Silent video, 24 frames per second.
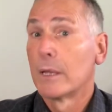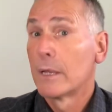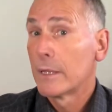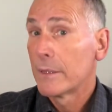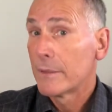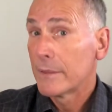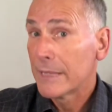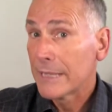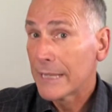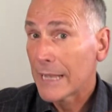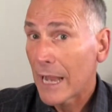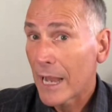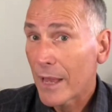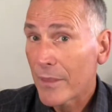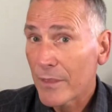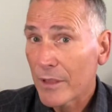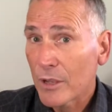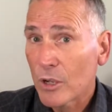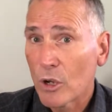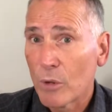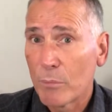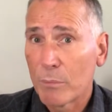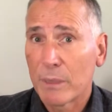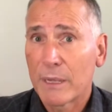The other
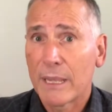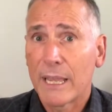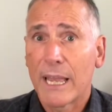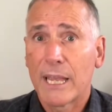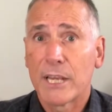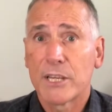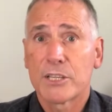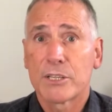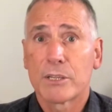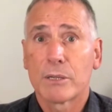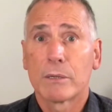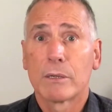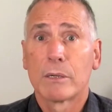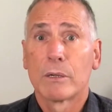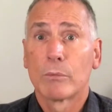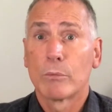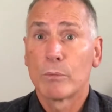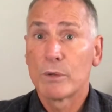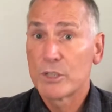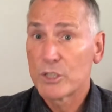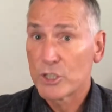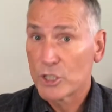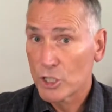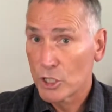complication
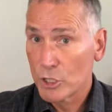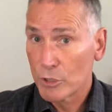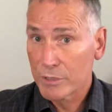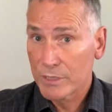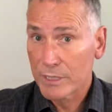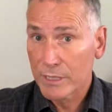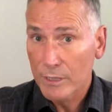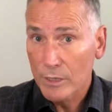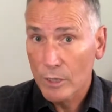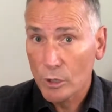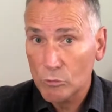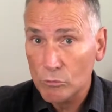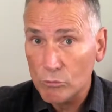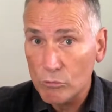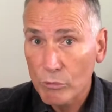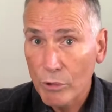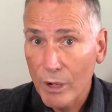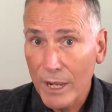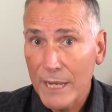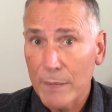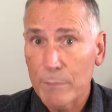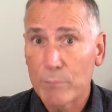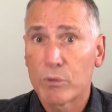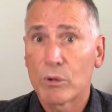with choosing the
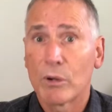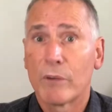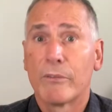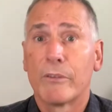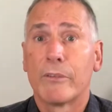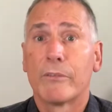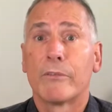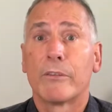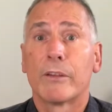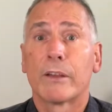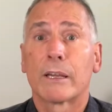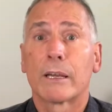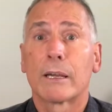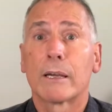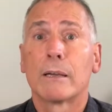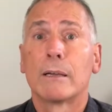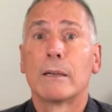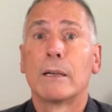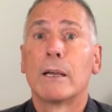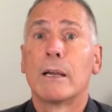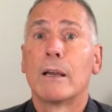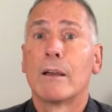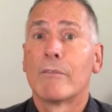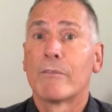right profit figure
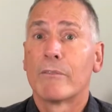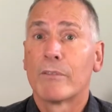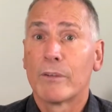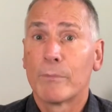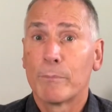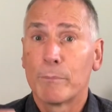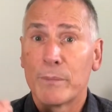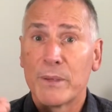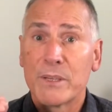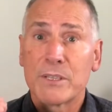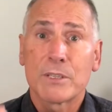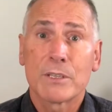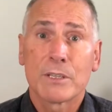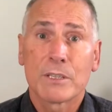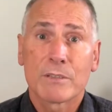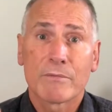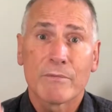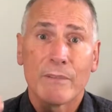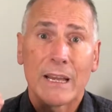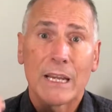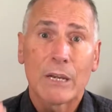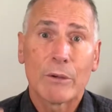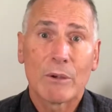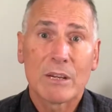for business
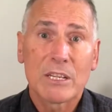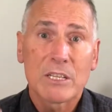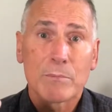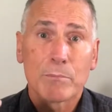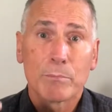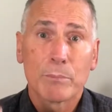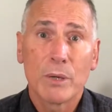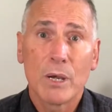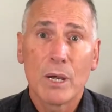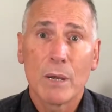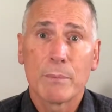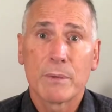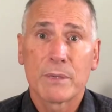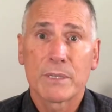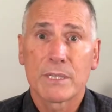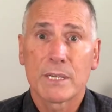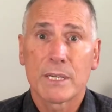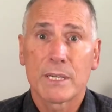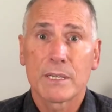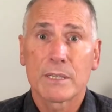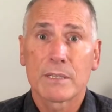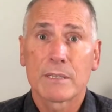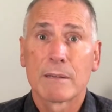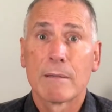valuation
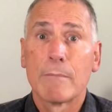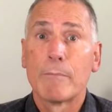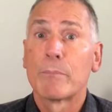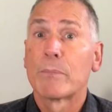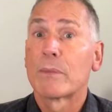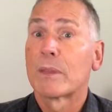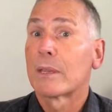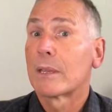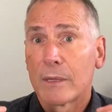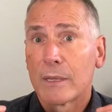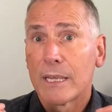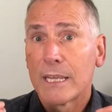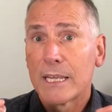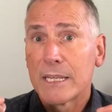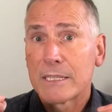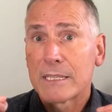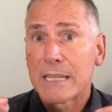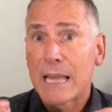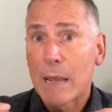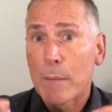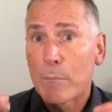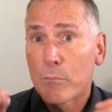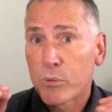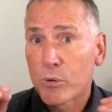purposes is
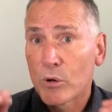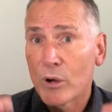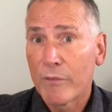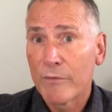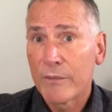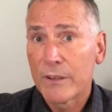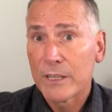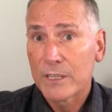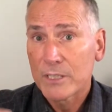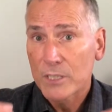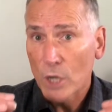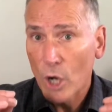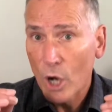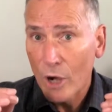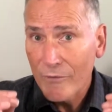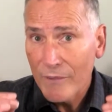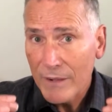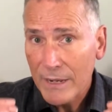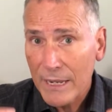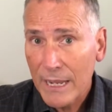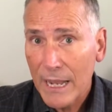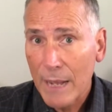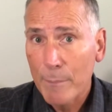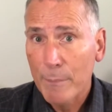that profits of a
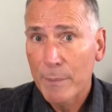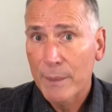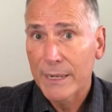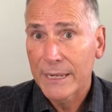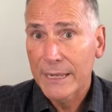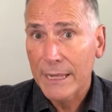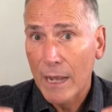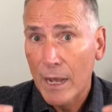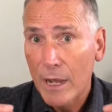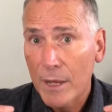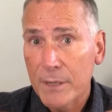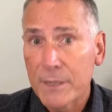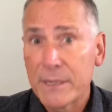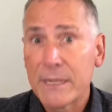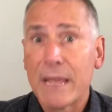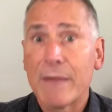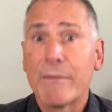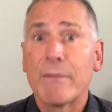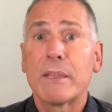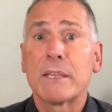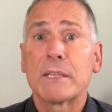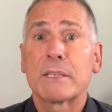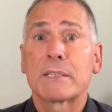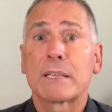company are never
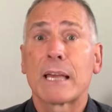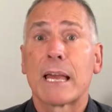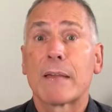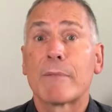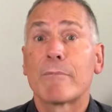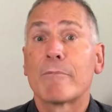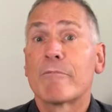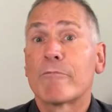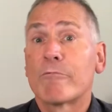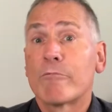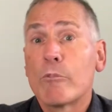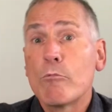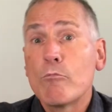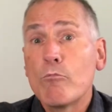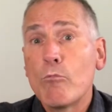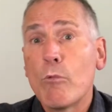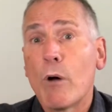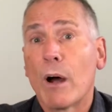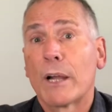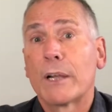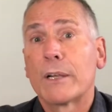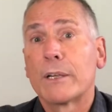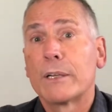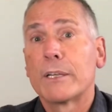the same from
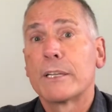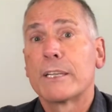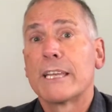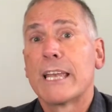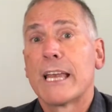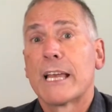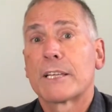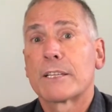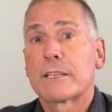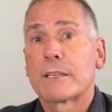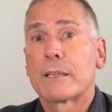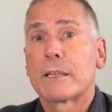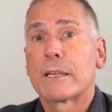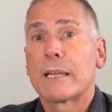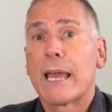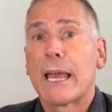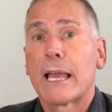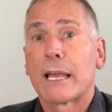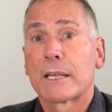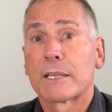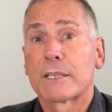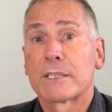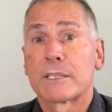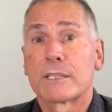one year to the
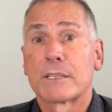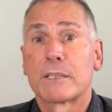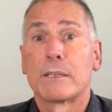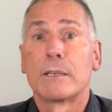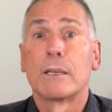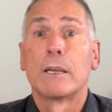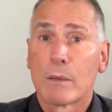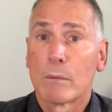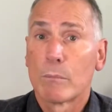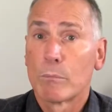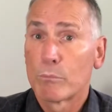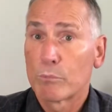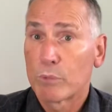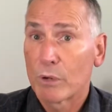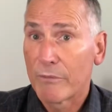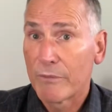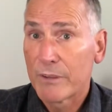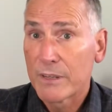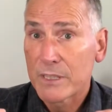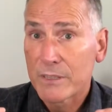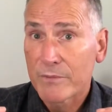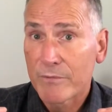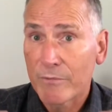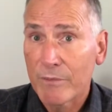next.
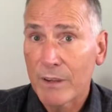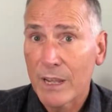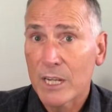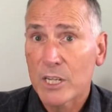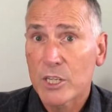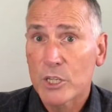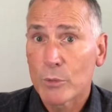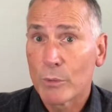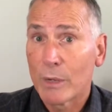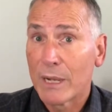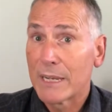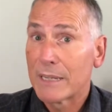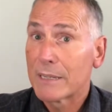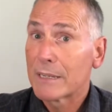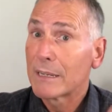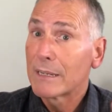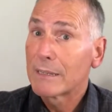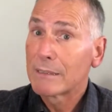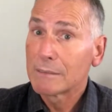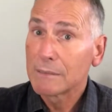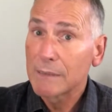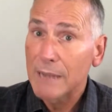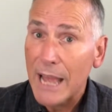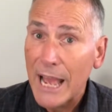Profits fluctuate
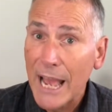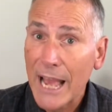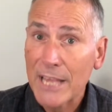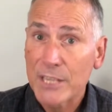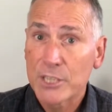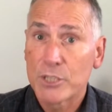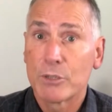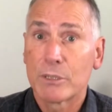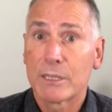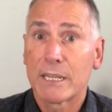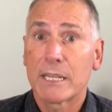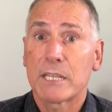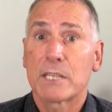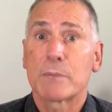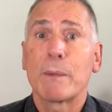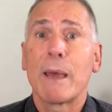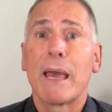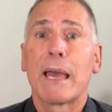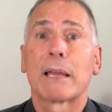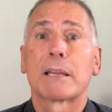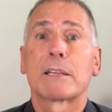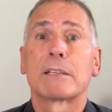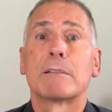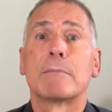as you'd
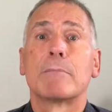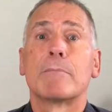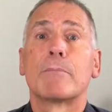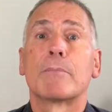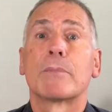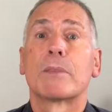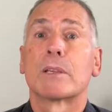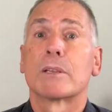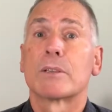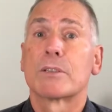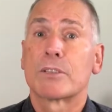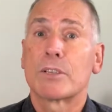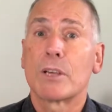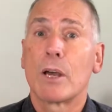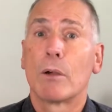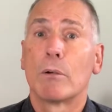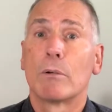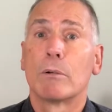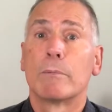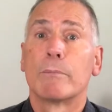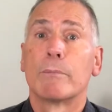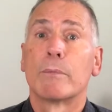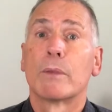expect. So,